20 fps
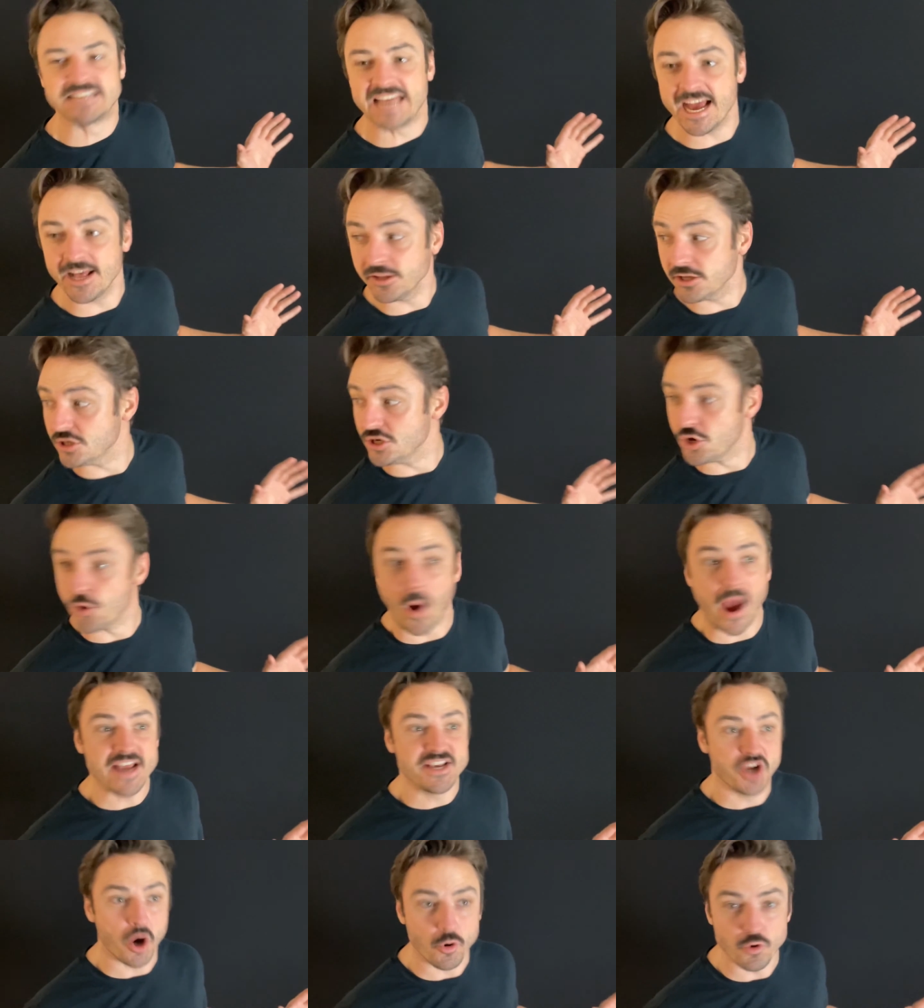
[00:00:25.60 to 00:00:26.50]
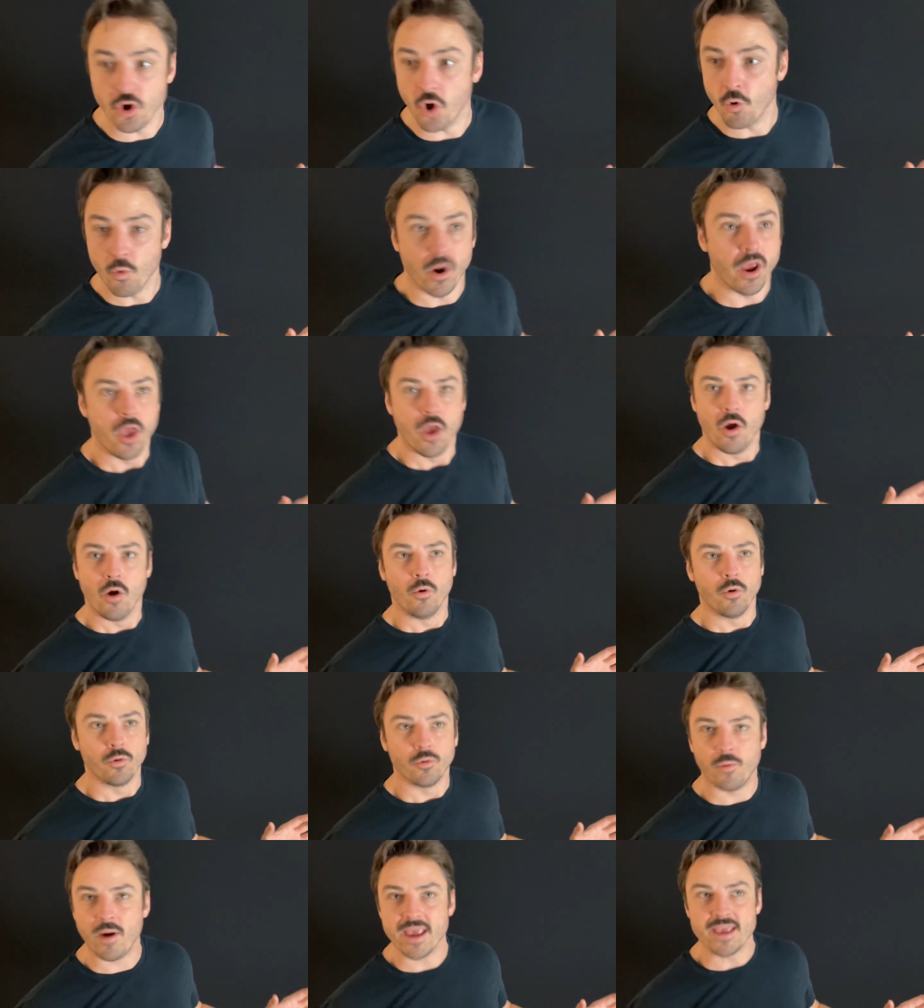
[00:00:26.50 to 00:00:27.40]
telling you, I don't know what.
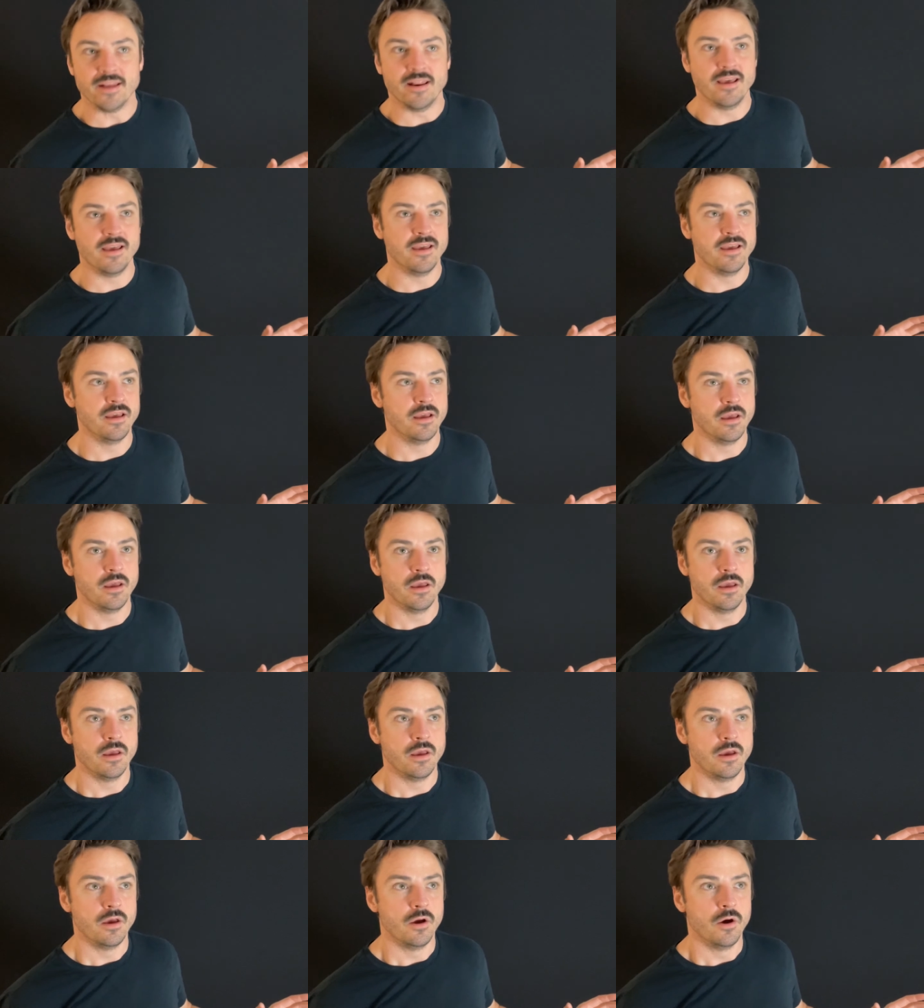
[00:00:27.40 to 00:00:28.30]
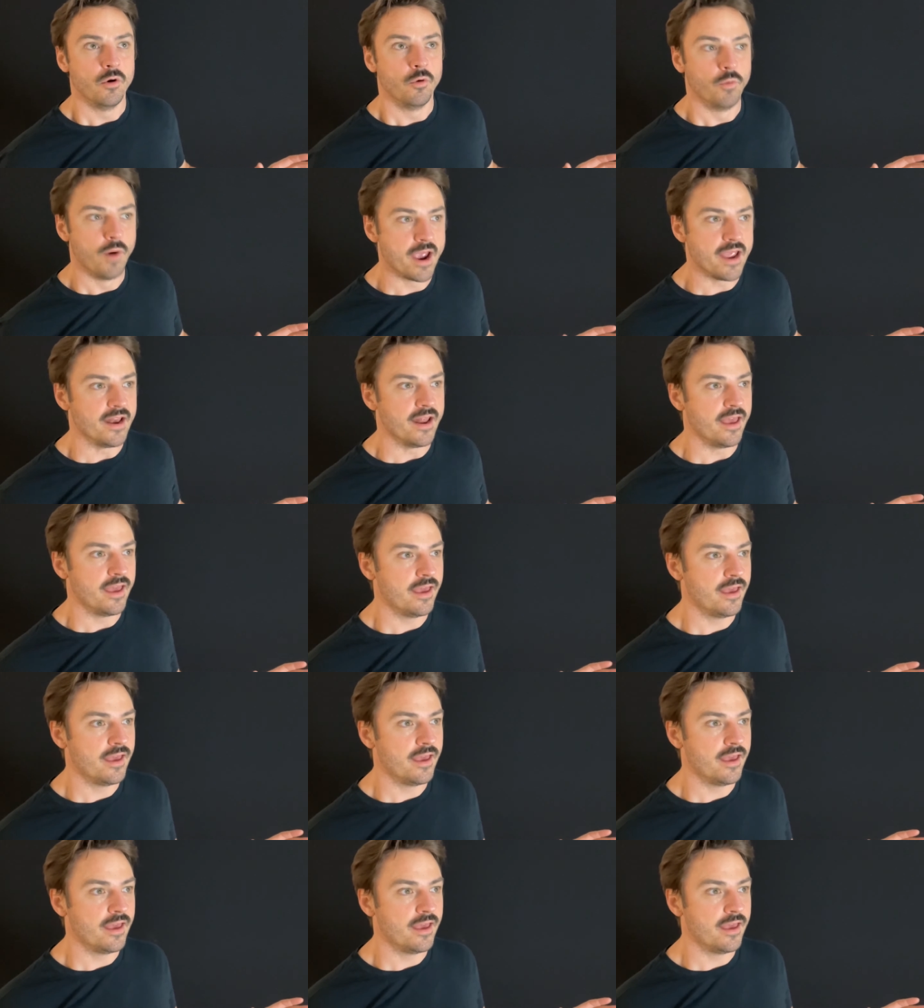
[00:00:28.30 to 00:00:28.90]
Wait. Wait.